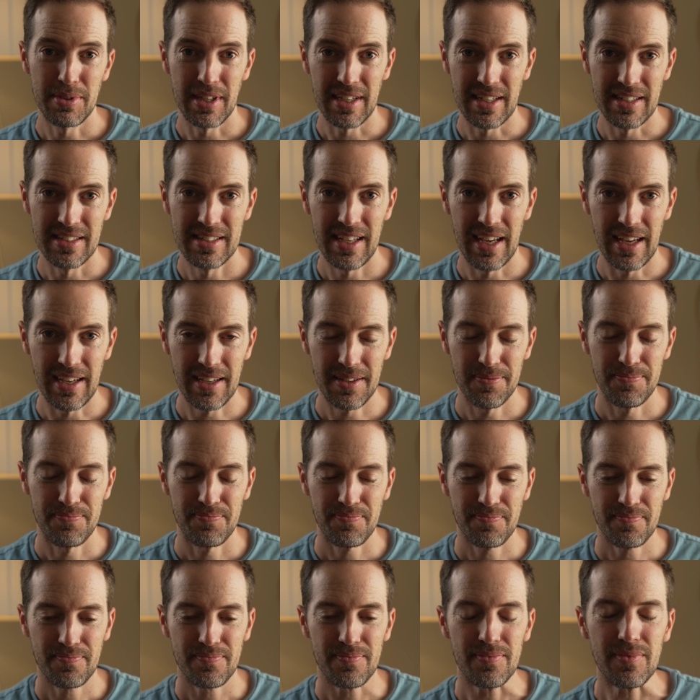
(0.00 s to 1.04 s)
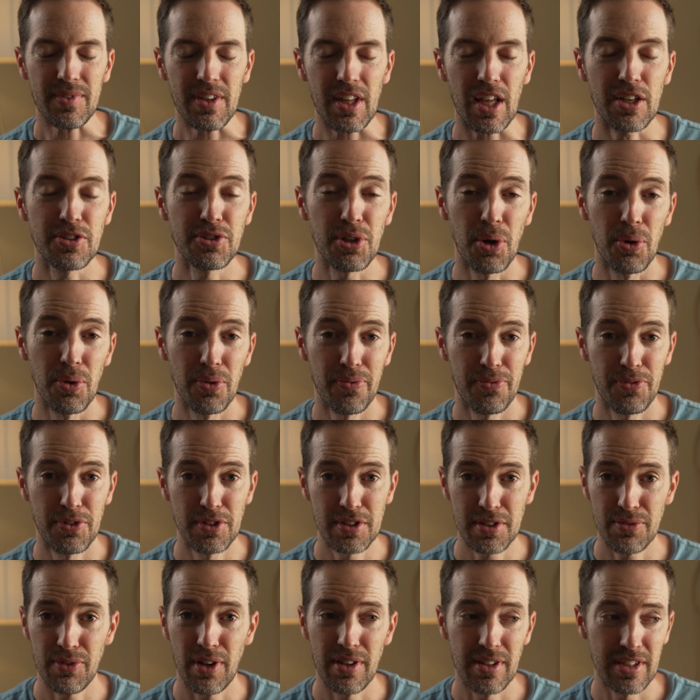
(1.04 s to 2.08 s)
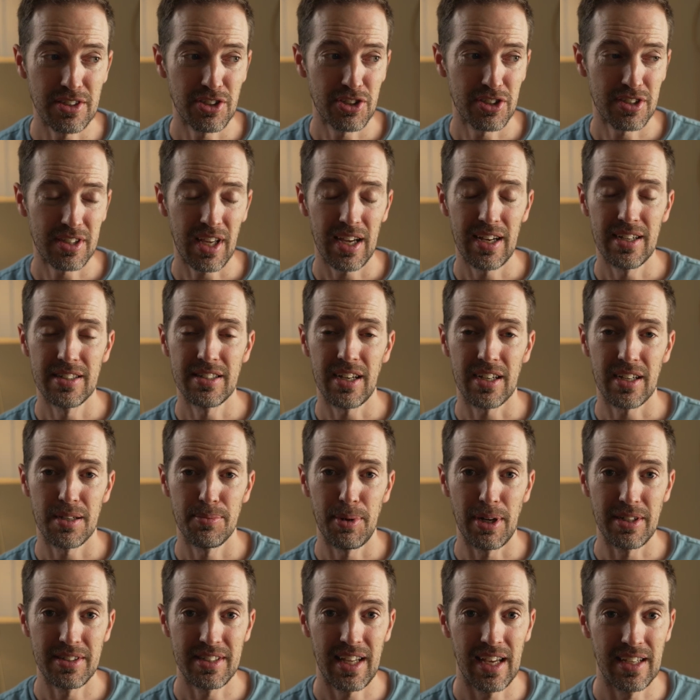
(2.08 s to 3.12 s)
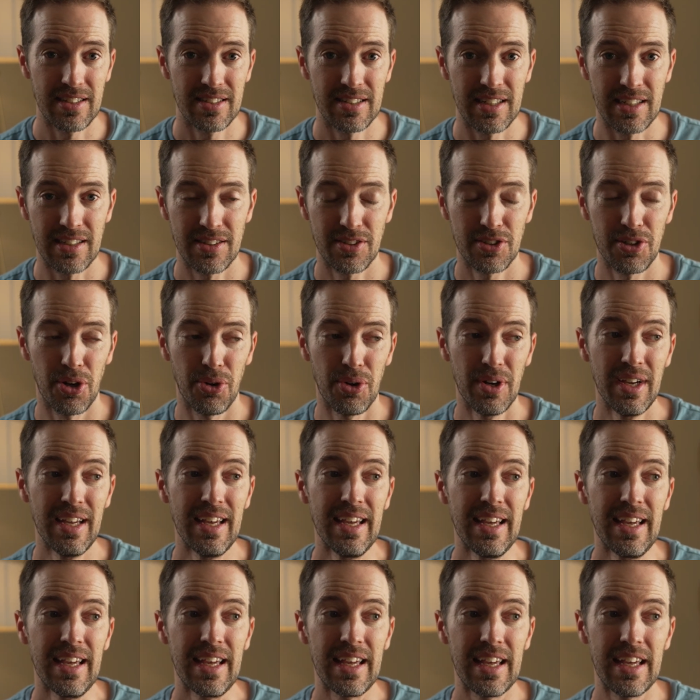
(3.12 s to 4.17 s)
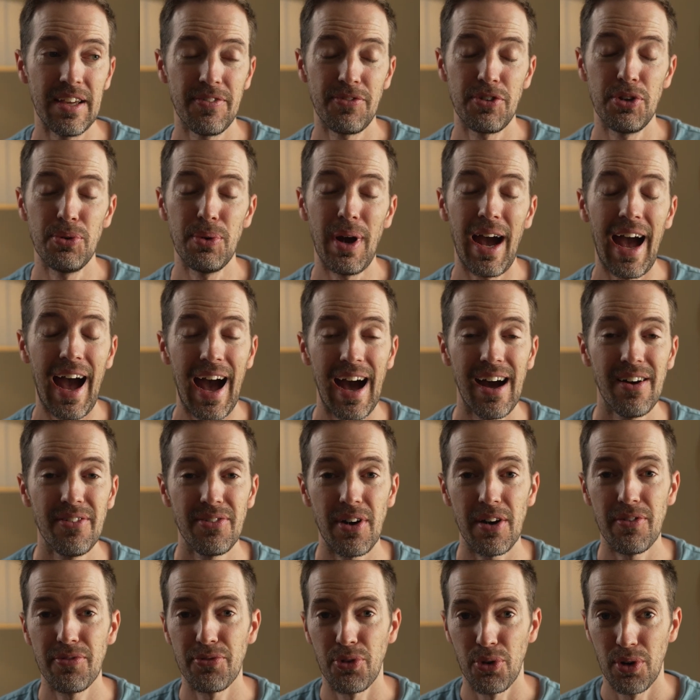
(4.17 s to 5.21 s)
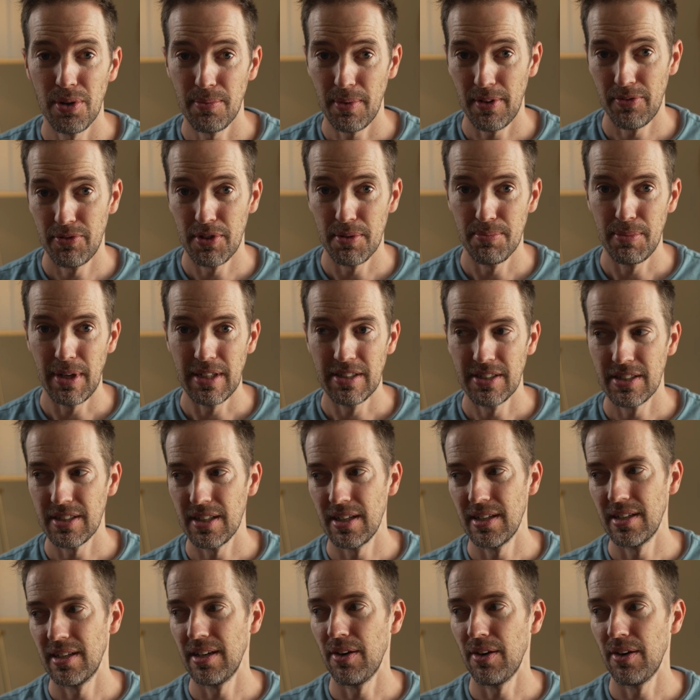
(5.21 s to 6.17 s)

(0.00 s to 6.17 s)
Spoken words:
they can take. So first of all, let's just kind of talk about testing. So if you have a form of dementia